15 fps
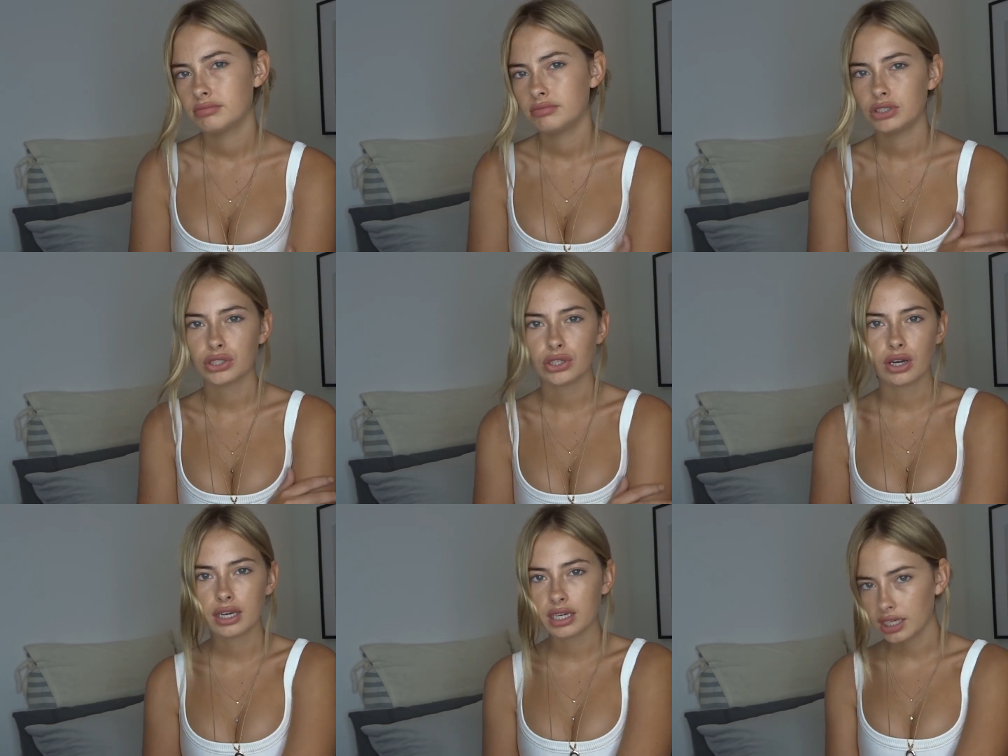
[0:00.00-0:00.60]
you
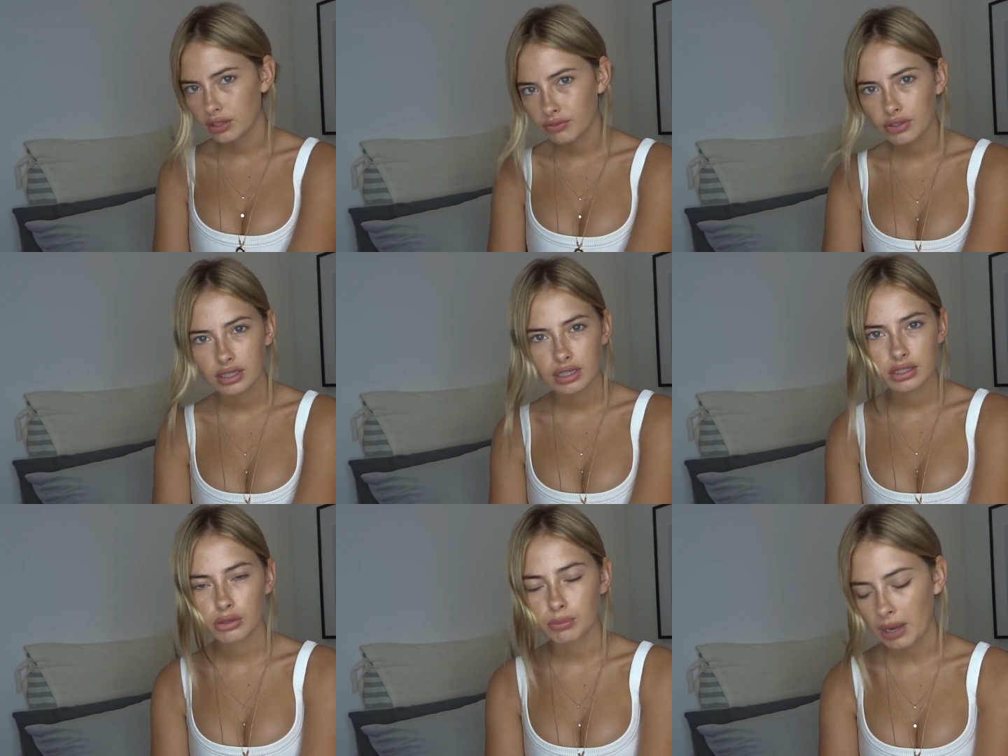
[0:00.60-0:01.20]
know,
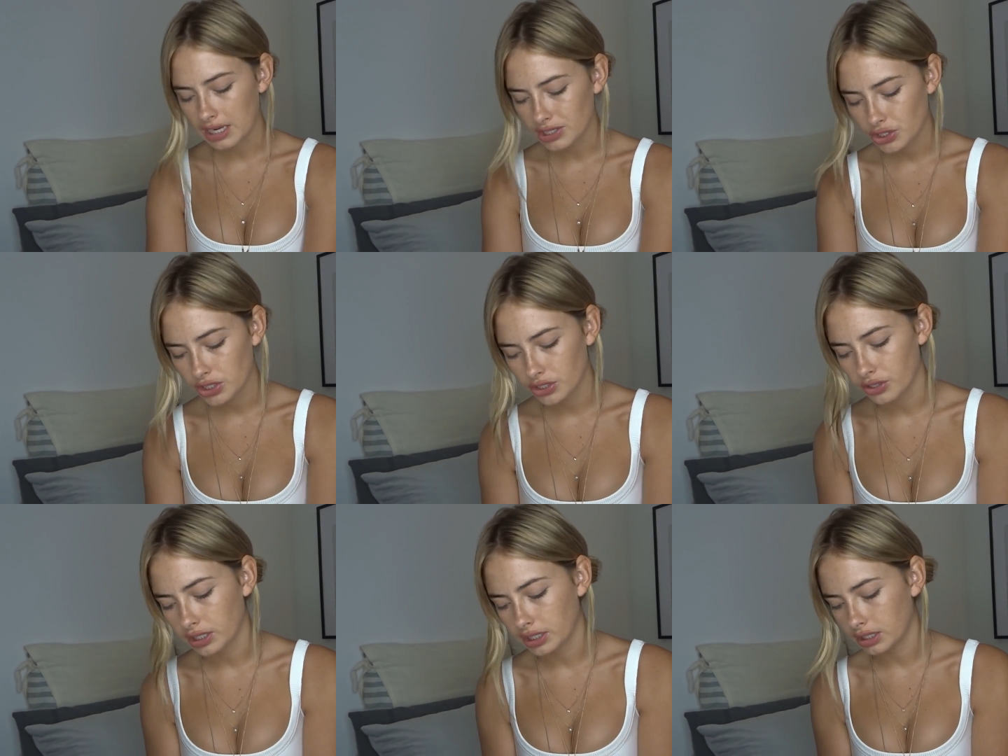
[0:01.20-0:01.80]
uneven or
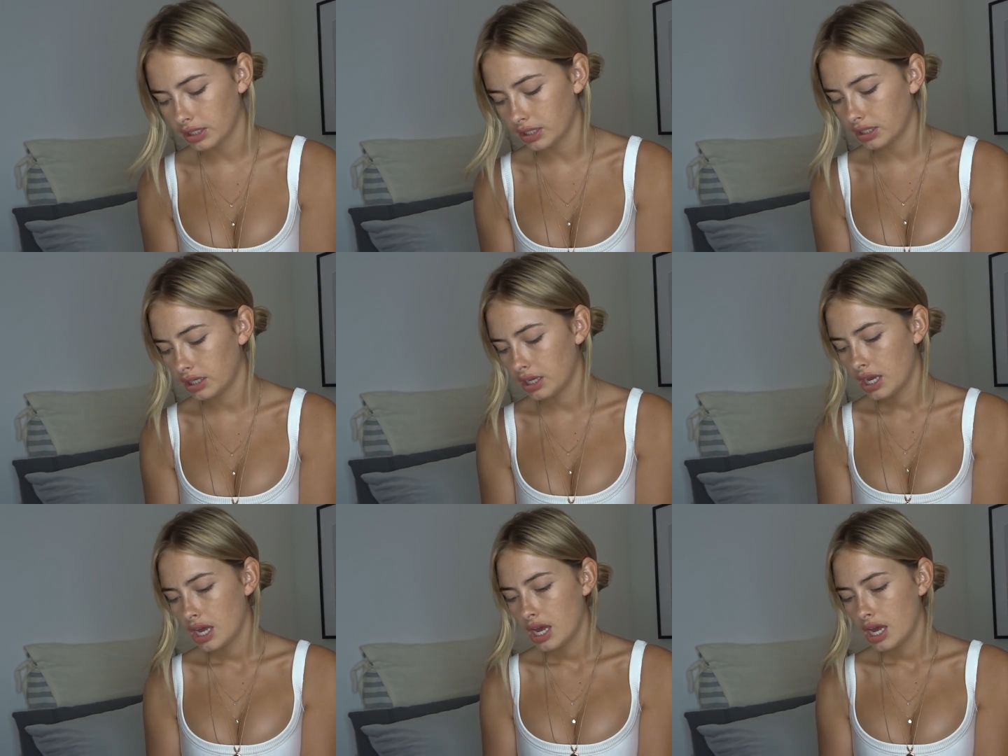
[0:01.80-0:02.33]
patchy or anything.